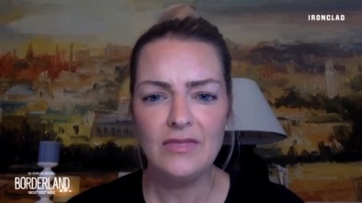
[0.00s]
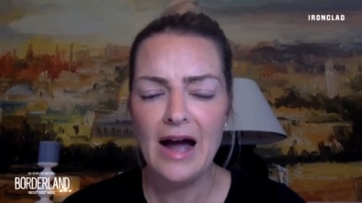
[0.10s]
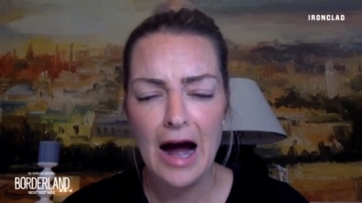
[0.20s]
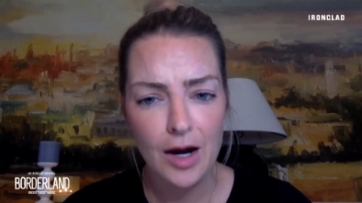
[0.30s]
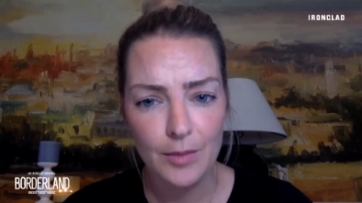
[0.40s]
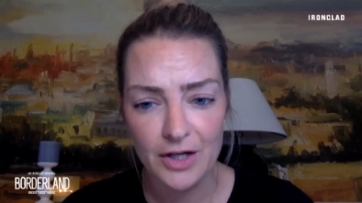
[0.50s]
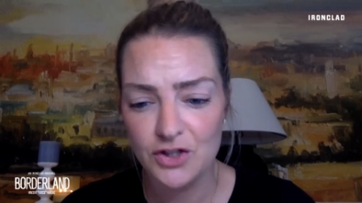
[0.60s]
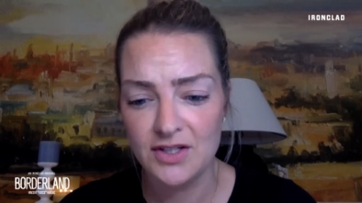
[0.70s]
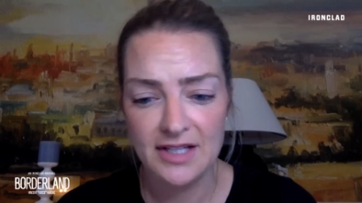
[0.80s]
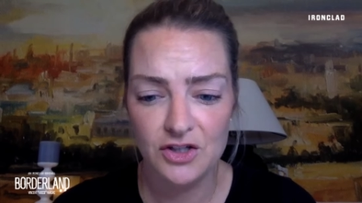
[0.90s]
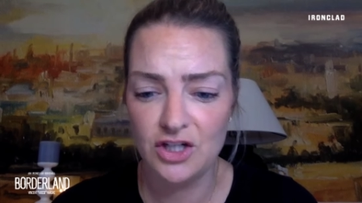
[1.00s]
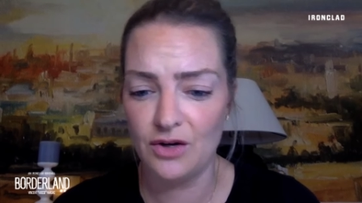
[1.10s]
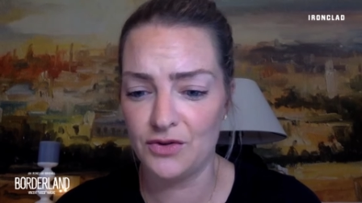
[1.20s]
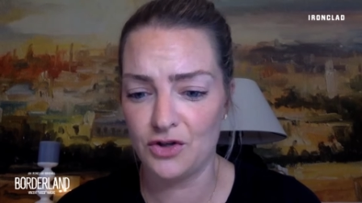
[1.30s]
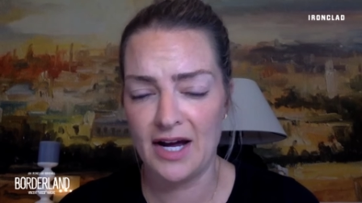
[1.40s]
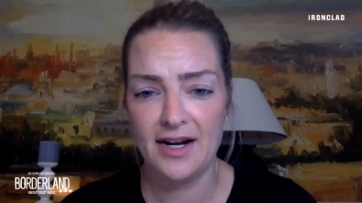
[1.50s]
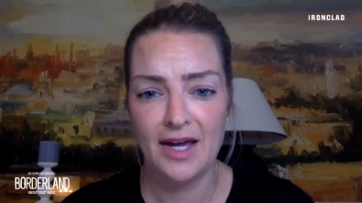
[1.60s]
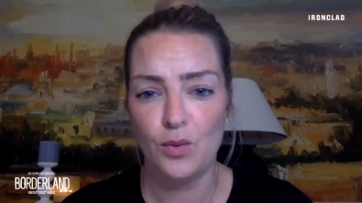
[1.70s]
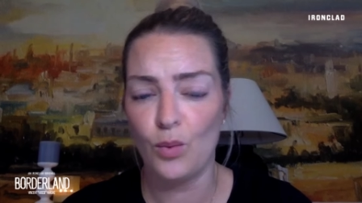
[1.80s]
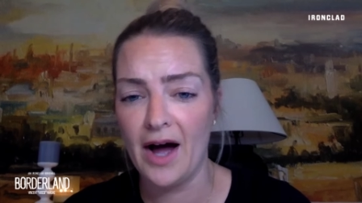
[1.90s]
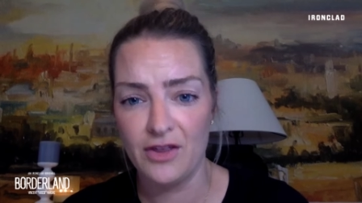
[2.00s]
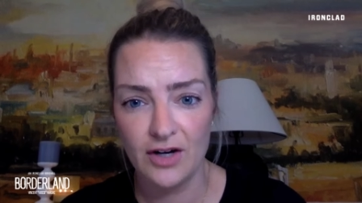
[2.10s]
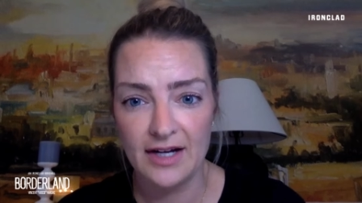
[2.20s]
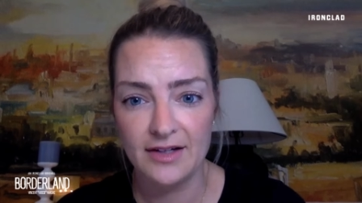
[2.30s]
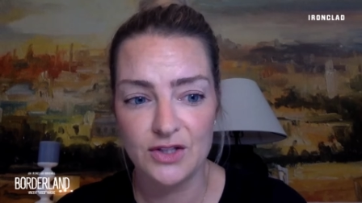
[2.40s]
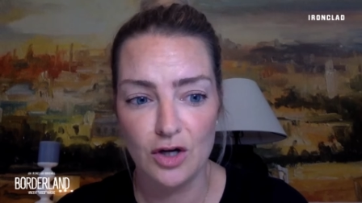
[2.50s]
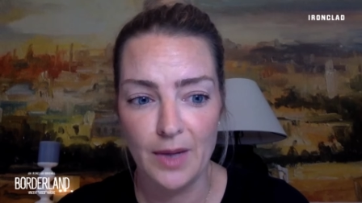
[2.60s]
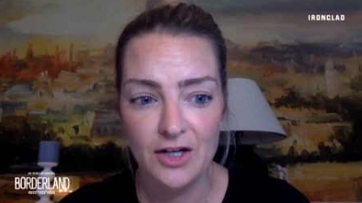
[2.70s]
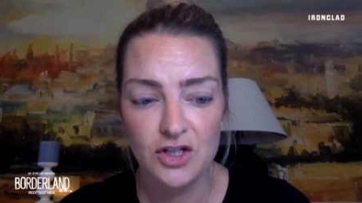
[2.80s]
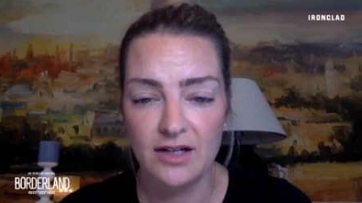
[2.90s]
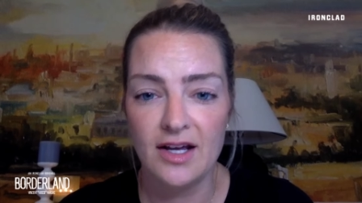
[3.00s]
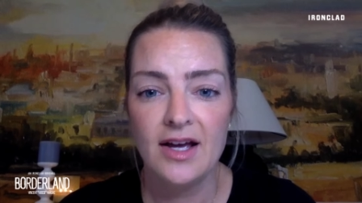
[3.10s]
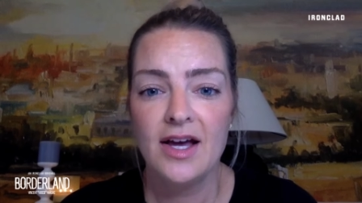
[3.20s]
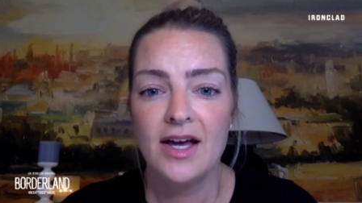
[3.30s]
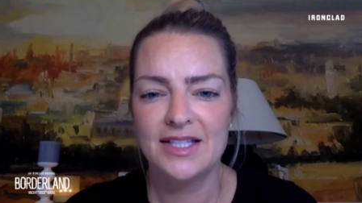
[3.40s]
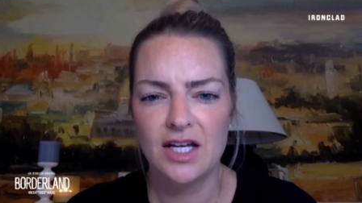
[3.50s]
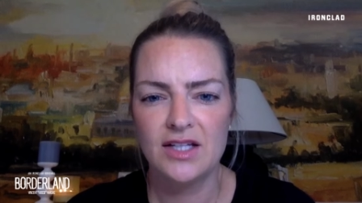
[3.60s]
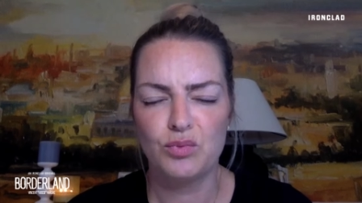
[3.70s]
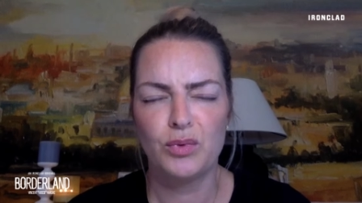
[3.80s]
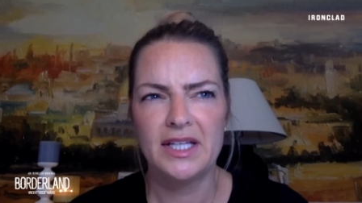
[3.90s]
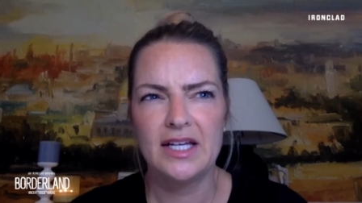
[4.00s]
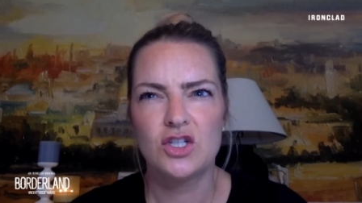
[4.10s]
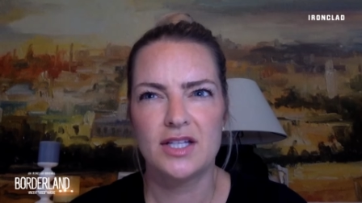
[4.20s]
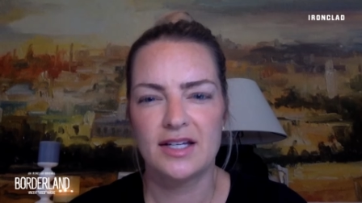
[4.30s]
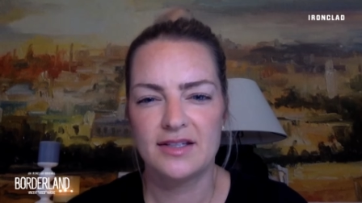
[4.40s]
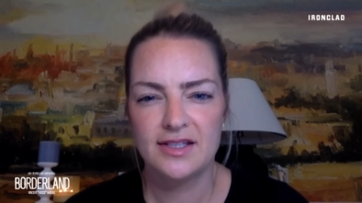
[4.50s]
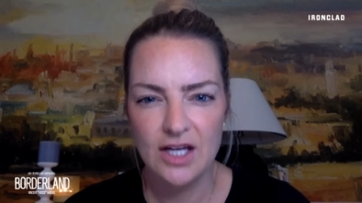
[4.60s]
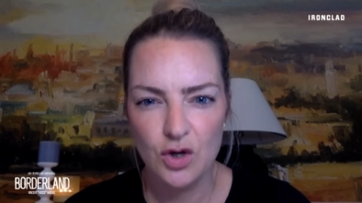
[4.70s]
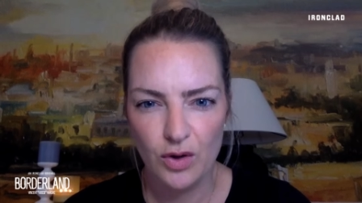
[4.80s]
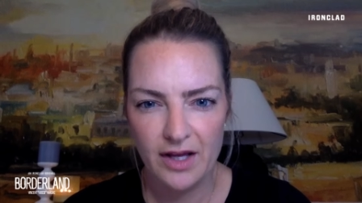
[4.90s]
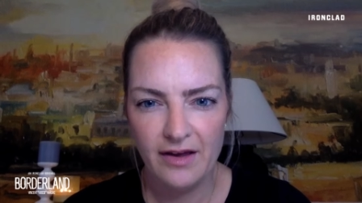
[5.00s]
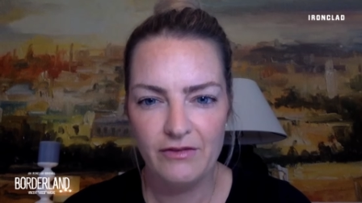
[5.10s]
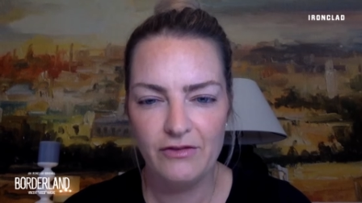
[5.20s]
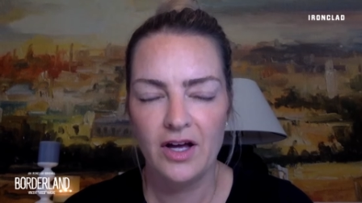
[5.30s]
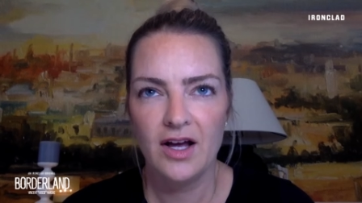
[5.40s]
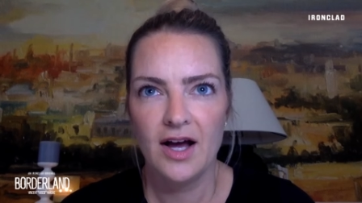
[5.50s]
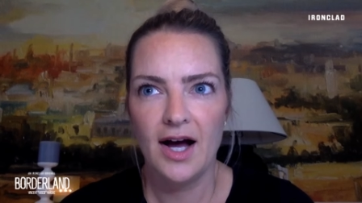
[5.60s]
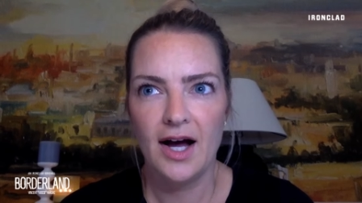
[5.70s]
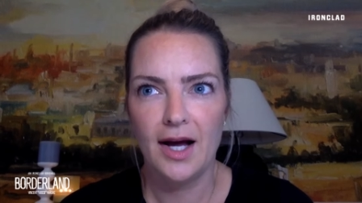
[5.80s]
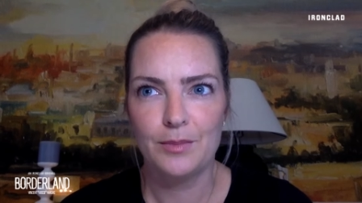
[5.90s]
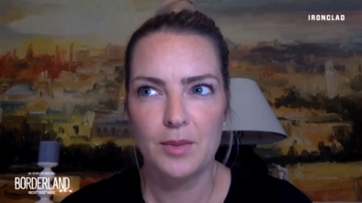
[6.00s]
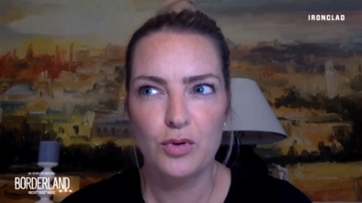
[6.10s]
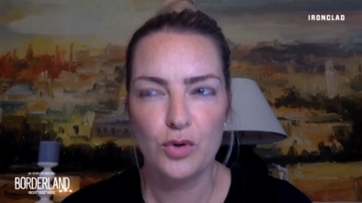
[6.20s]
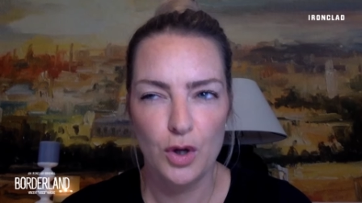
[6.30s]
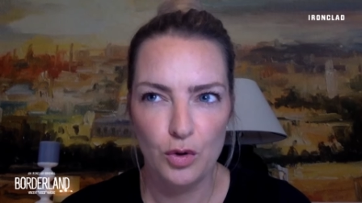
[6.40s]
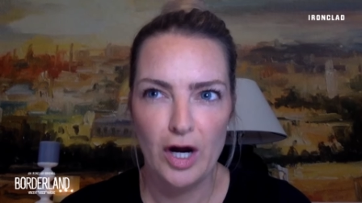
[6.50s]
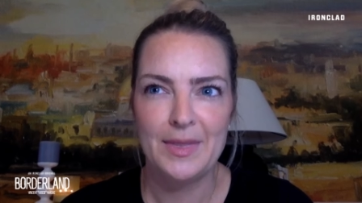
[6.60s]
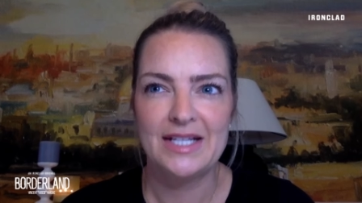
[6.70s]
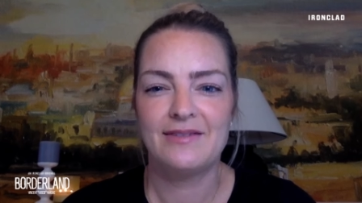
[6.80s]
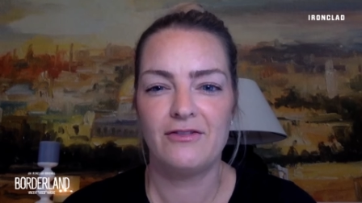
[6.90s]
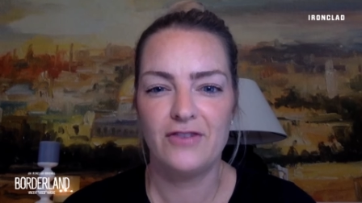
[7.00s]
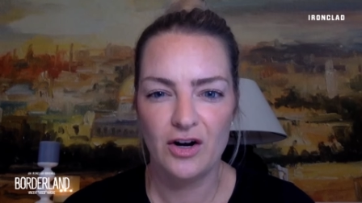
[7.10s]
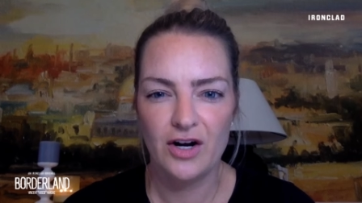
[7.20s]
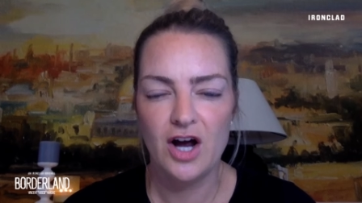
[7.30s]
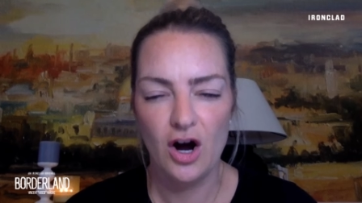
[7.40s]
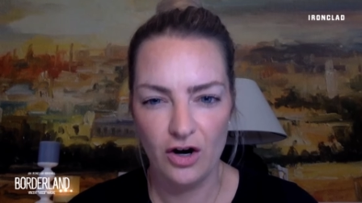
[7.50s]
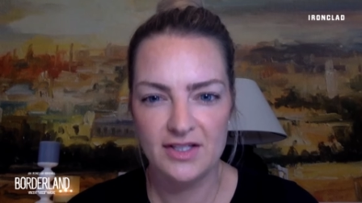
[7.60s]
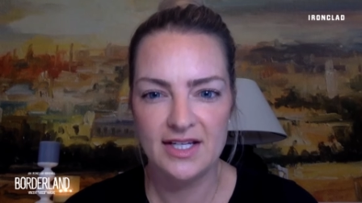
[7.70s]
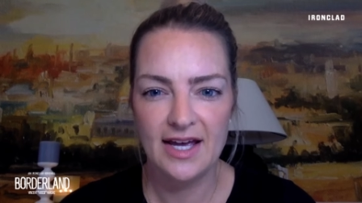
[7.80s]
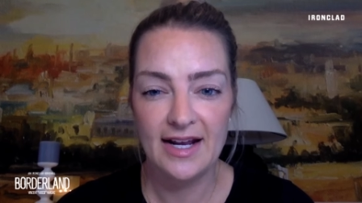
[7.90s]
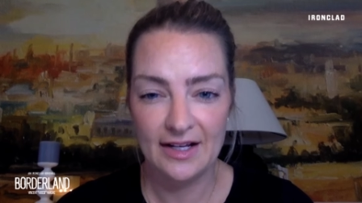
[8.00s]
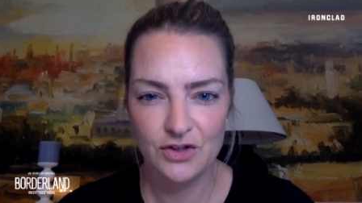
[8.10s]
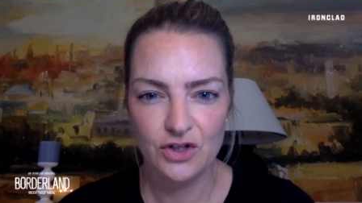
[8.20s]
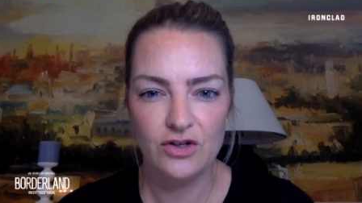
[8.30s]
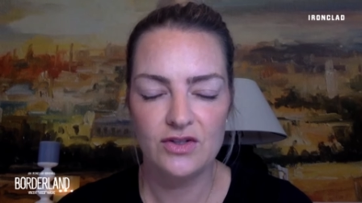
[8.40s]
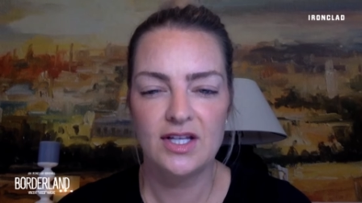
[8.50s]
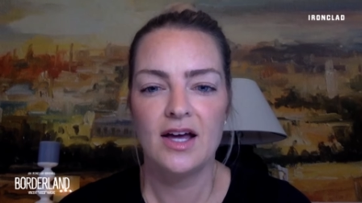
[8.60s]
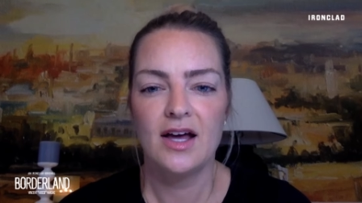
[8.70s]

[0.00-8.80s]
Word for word: how much these N G Os are getting and why they're getting so much. And it's it's really just like a secretive um, program, and it's very hard to get answers.